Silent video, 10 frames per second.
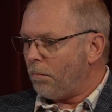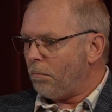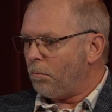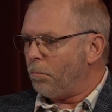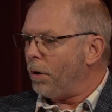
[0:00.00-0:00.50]

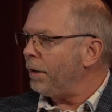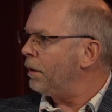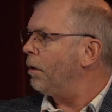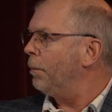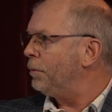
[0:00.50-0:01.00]
but it
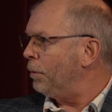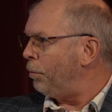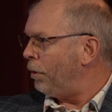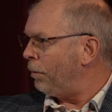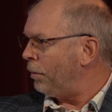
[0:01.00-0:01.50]
come to a
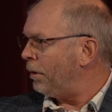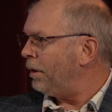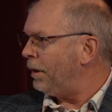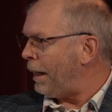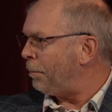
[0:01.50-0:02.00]
point where
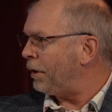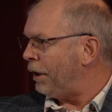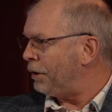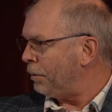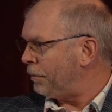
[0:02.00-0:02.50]
the
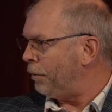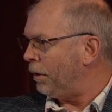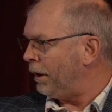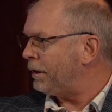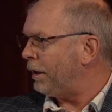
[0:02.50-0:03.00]
application was
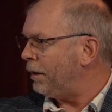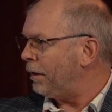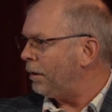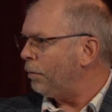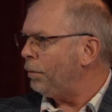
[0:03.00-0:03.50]
fully
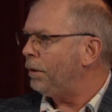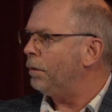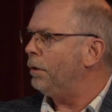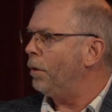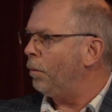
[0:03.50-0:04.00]
extended. We
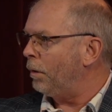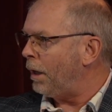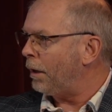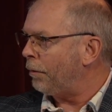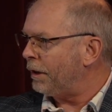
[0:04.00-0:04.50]
could no
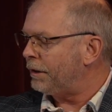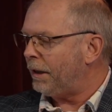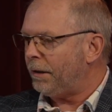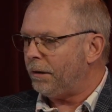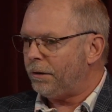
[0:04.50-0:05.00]
longer
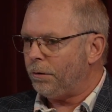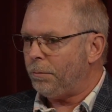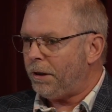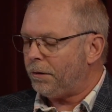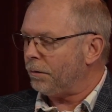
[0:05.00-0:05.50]
extend it to
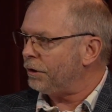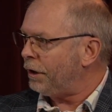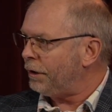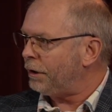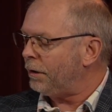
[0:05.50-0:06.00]
meet those
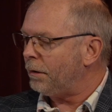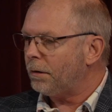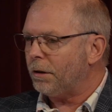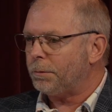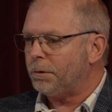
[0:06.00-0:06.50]
changing
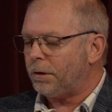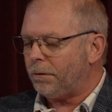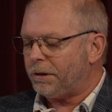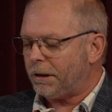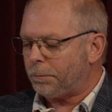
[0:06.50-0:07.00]
customer
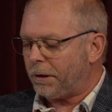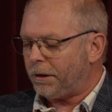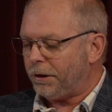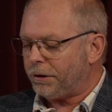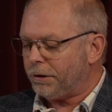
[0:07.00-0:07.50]
service
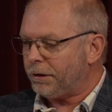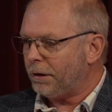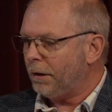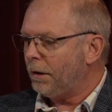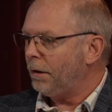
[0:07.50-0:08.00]
expectations.
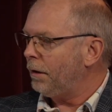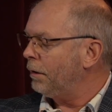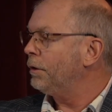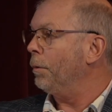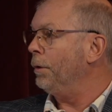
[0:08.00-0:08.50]

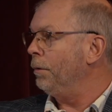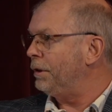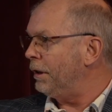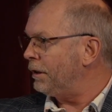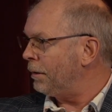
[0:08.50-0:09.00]
So a new
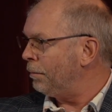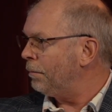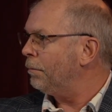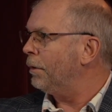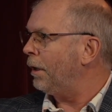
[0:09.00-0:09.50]
system
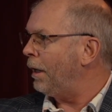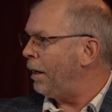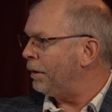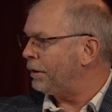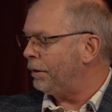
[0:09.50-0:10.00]
would
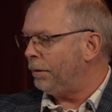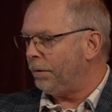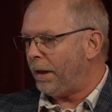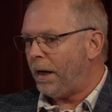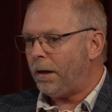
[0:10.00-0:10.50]
allow us to do
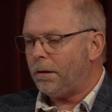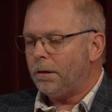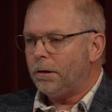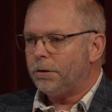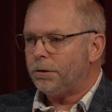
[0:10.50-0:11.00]
that
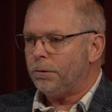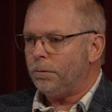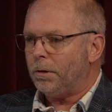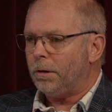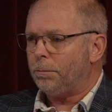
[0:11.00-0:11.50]

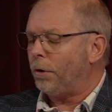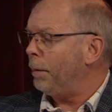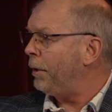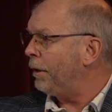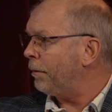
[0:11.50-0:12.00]
through uh,
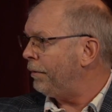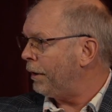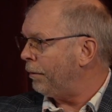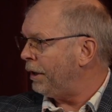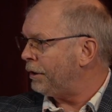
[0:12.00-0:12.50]
primary
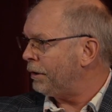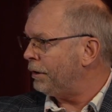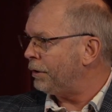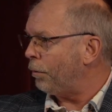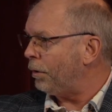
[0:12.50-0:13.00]

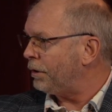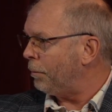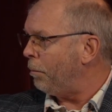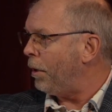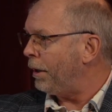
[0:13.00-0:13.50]
configurations or
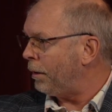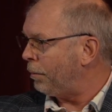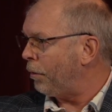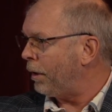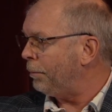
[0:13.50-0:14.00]
some minor
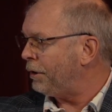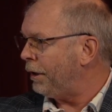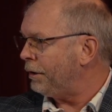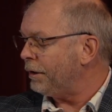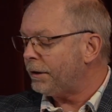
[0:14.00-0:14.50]
program
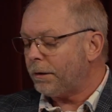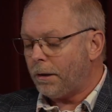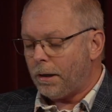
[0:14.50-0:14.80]
changes.